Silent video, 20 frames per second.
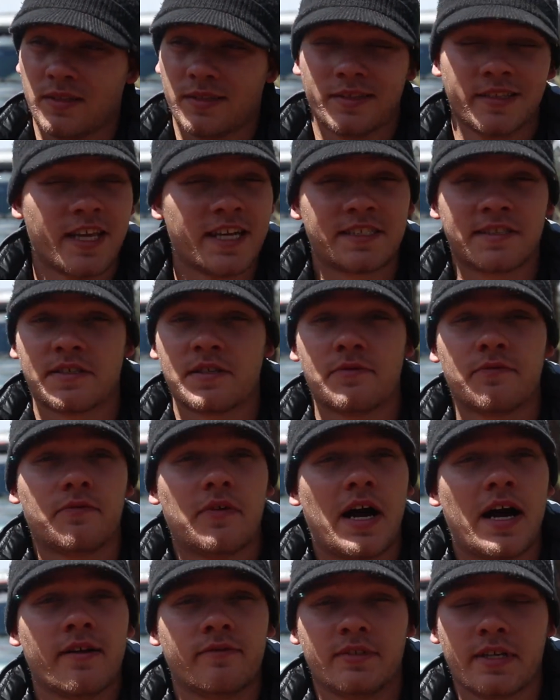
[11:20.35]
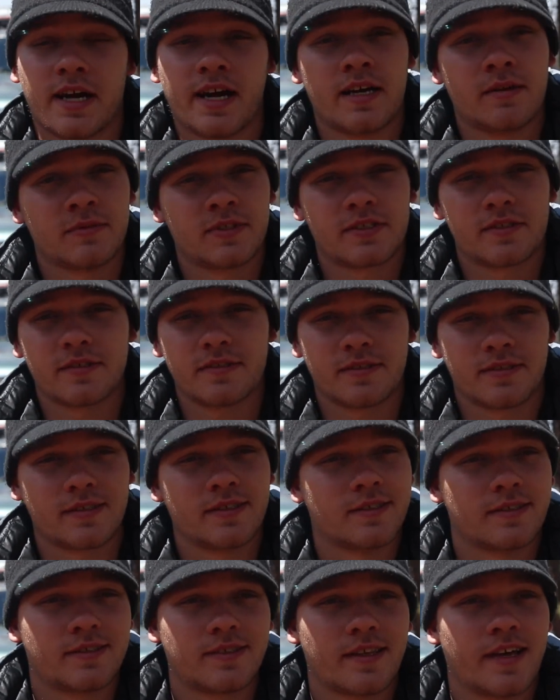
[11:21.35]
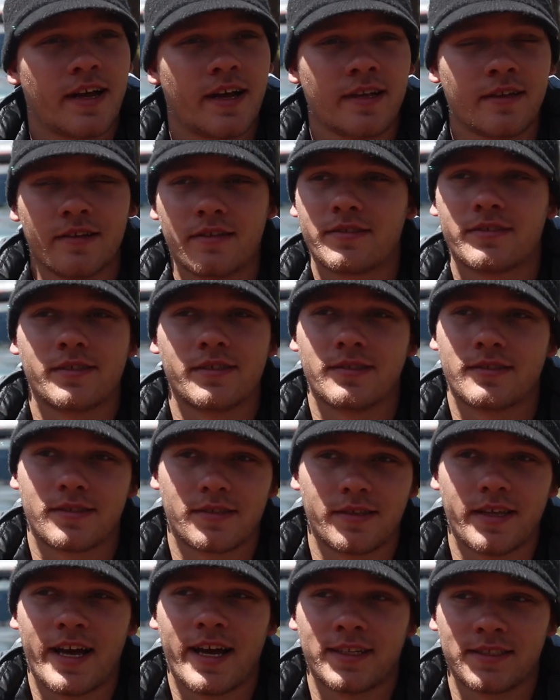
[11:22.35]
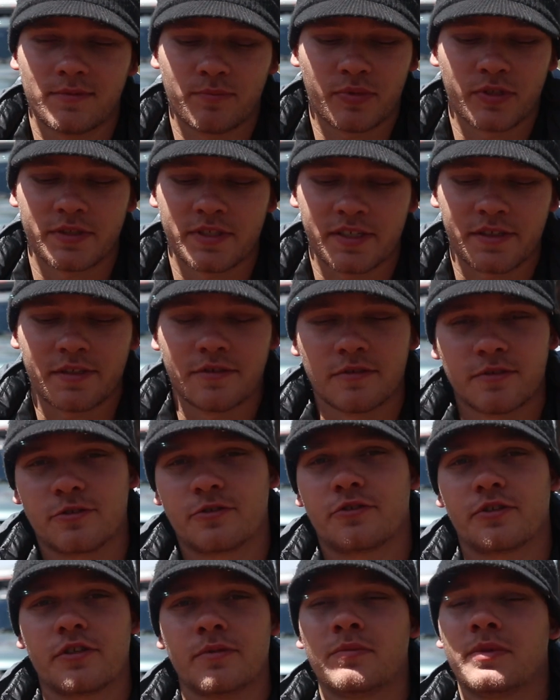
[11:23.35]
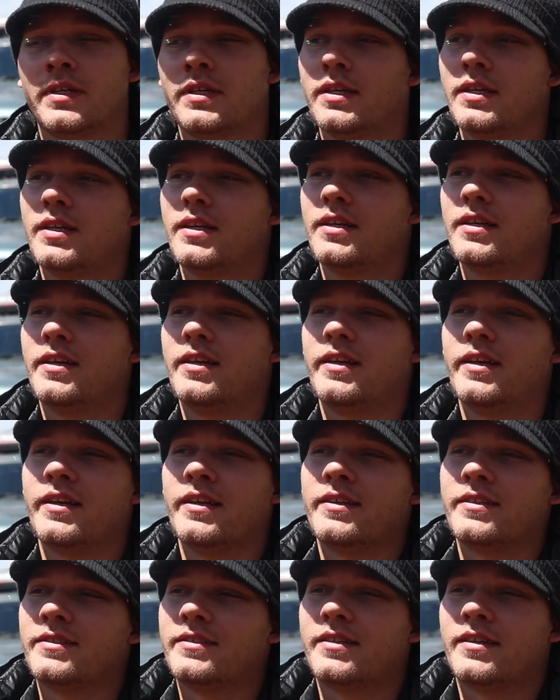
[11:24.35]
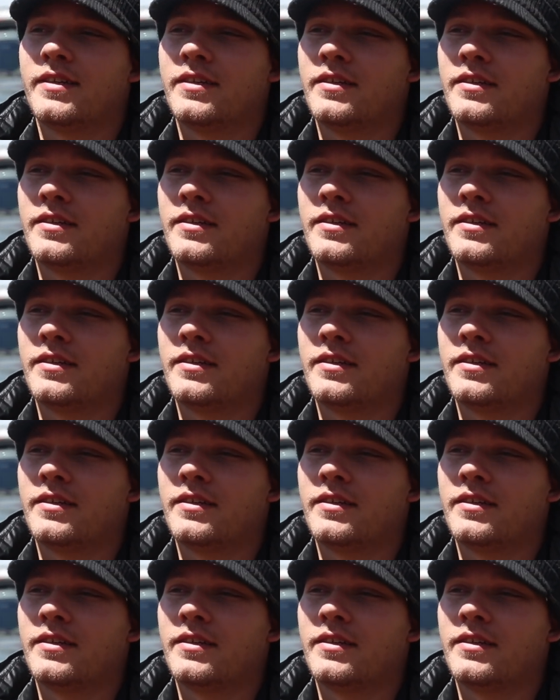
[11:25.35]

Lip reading: less than 5 times since that particular trip. And